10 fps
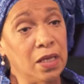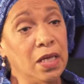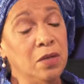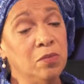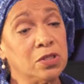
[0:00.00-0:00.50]

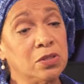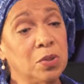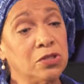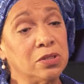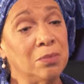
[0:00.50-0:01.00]
He would
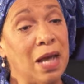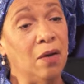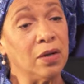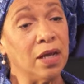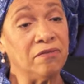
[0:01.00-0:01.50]
switch them
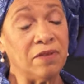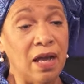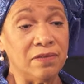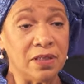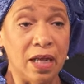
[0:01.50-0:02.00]
out at
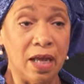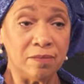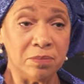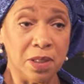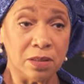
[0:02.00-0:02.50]
five and a
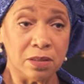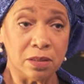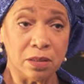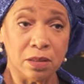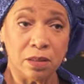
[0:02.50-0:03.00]
half months.